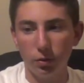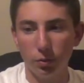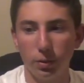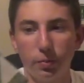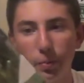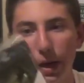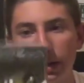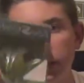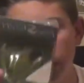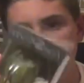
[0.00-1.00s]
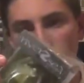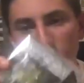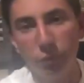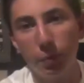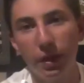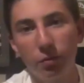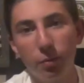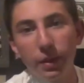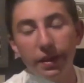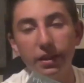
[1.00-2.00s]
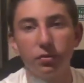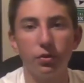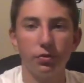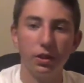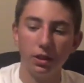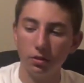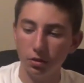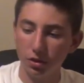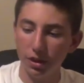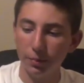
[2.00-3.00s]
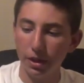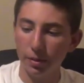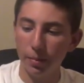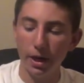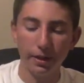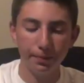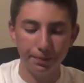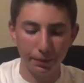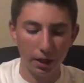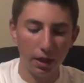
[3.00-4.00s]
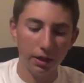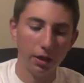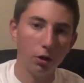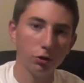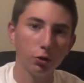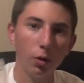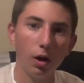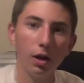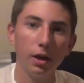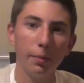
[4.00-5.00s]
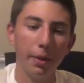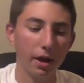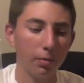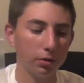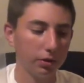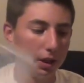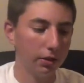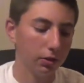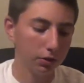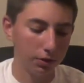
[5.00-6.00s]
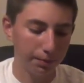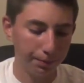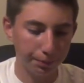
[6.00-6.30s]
the box that if you paid for monthly is $15. Just keep that in mind. And then also a pack of Mustang hooks.